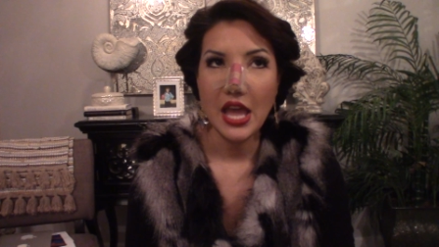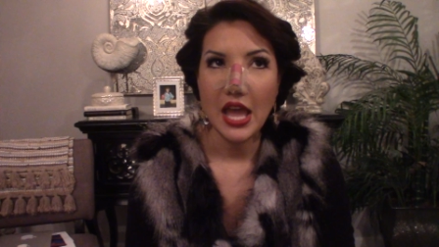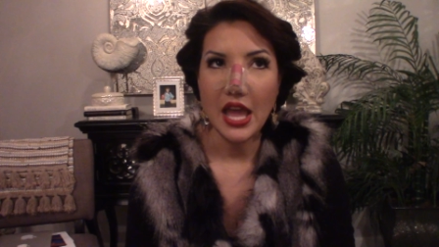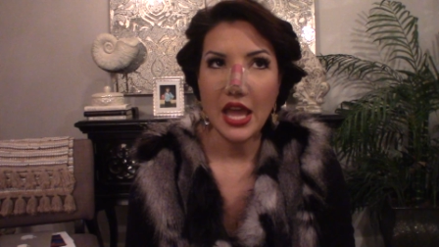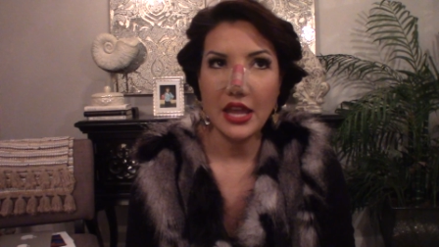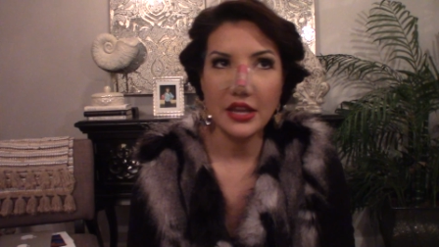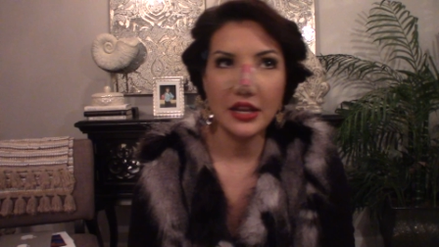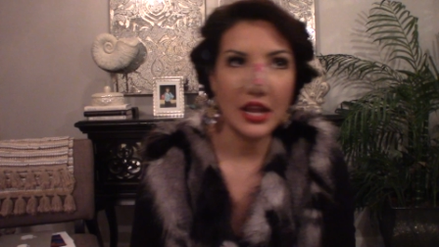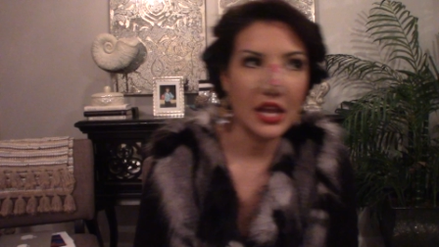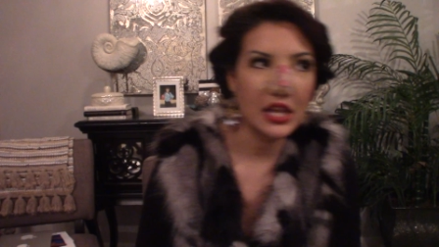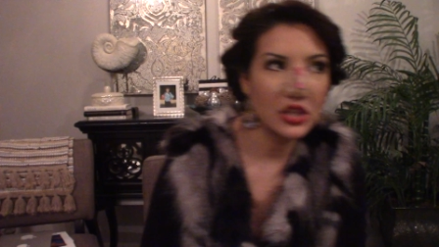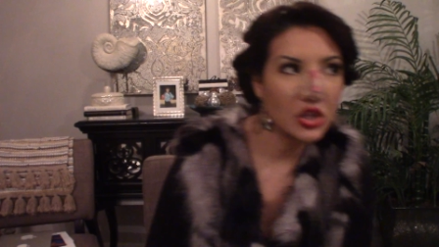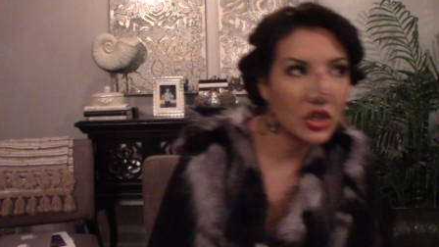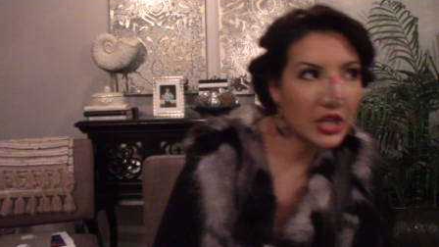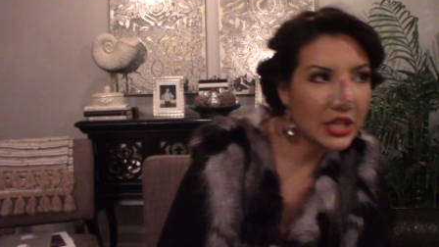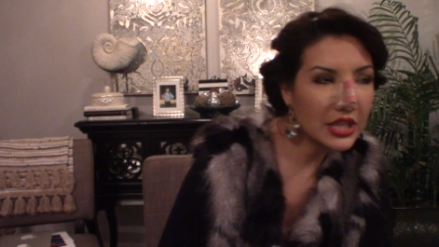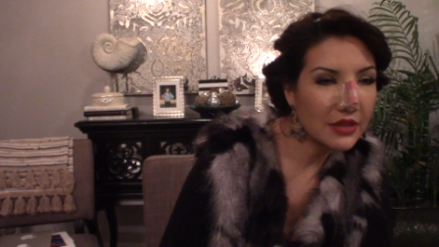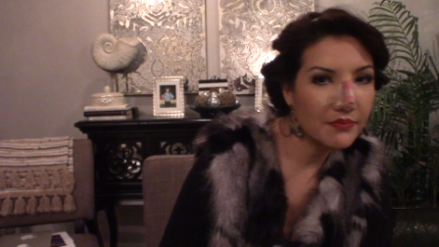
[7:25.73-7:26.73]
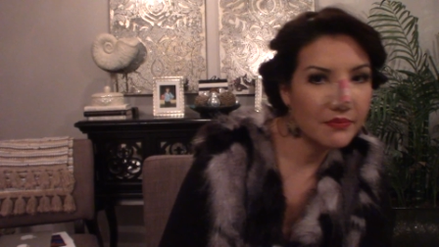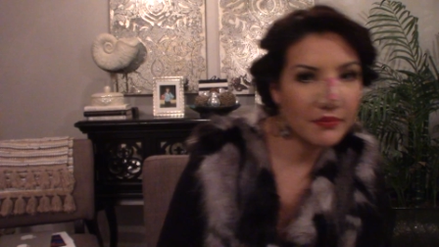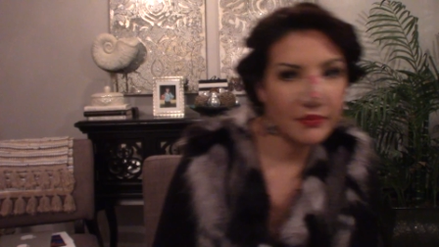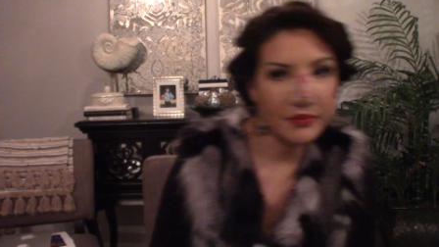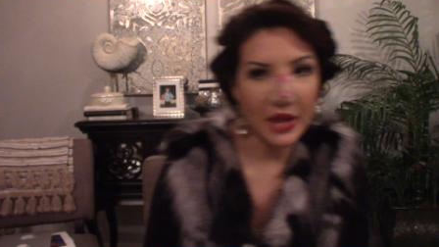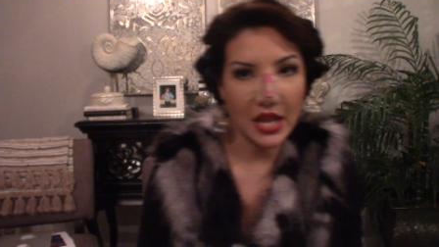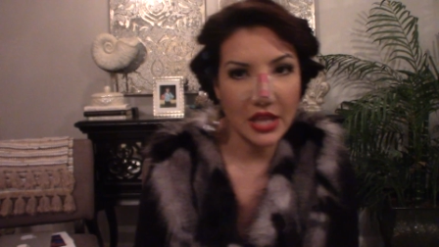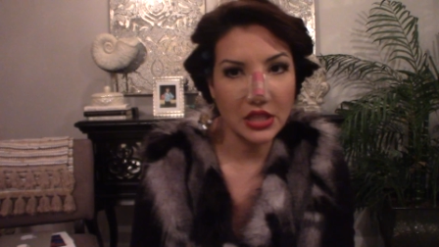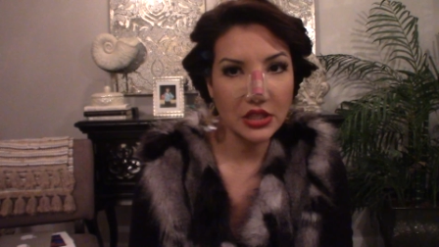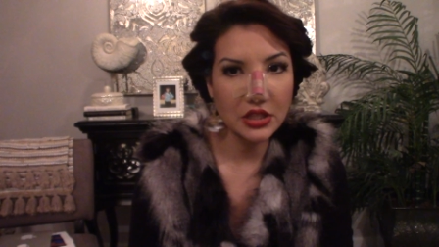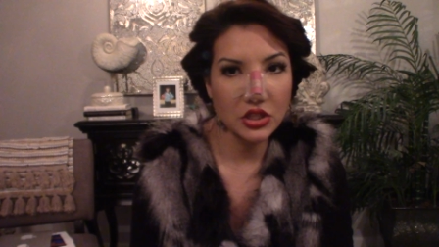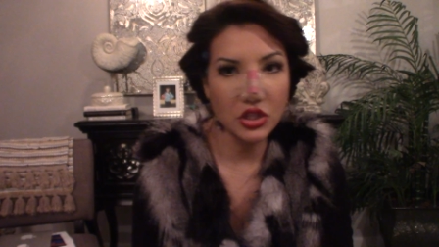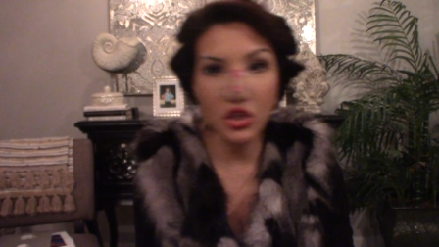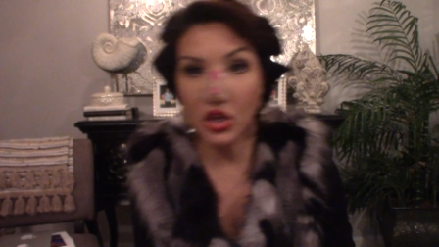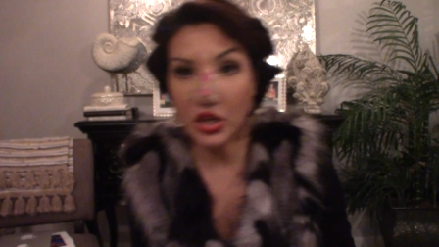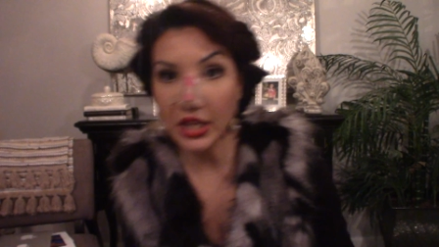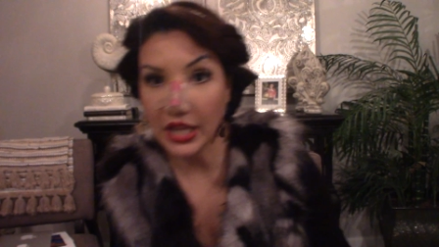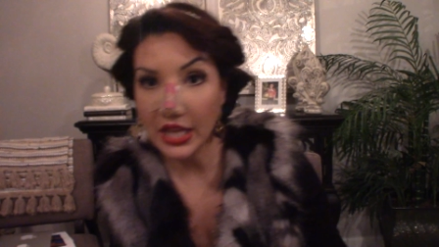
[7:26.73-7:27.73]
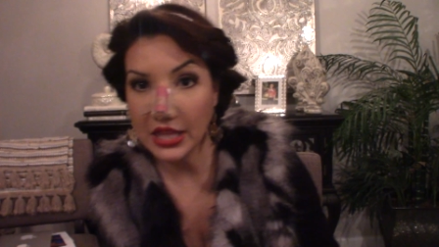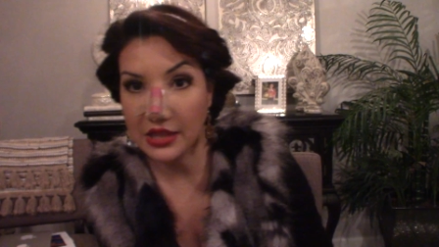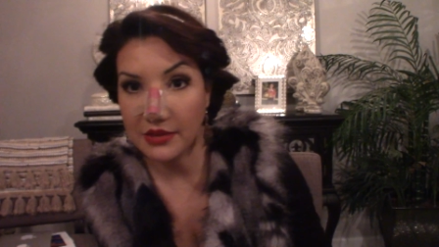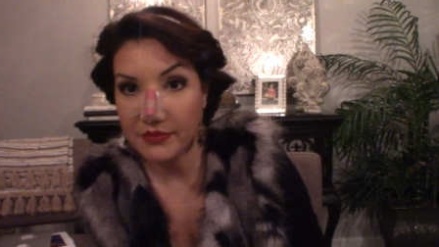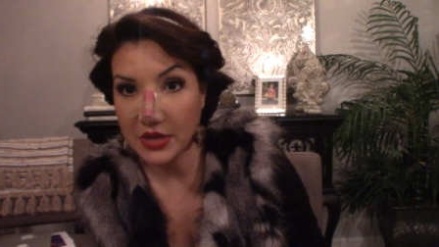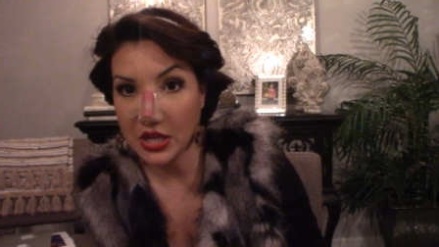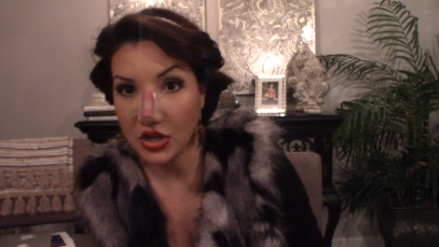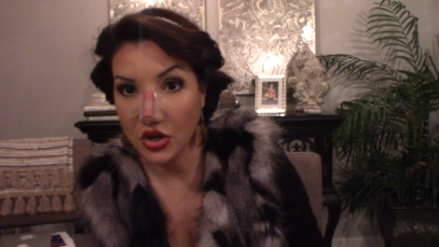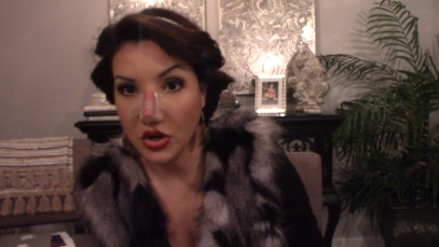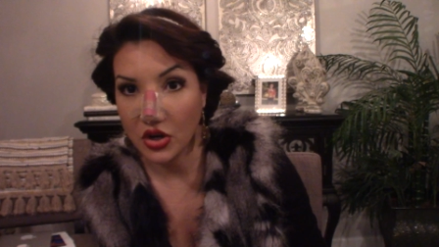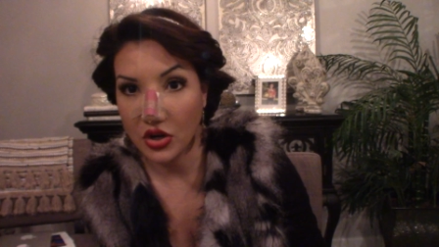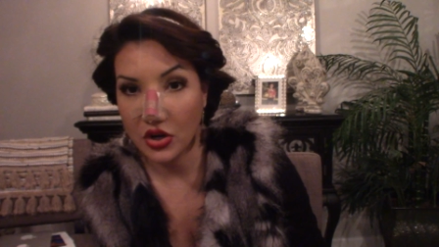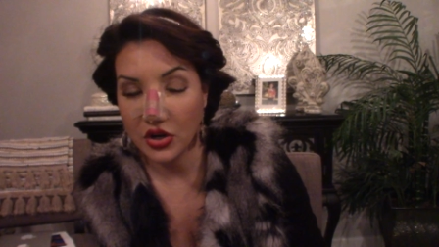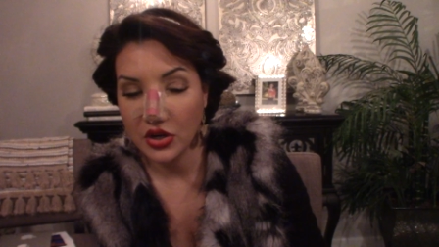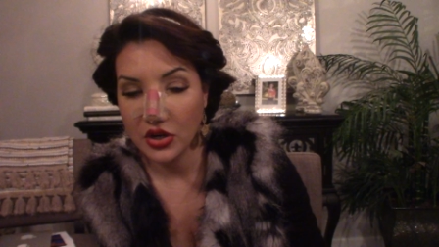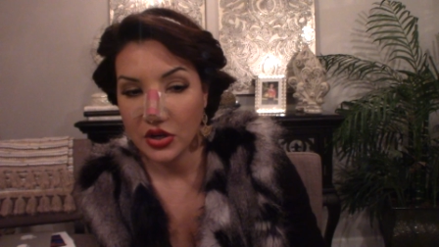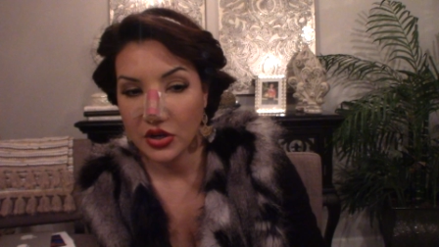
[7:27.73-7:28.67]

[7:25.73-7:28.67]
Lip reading: And I look in the mirror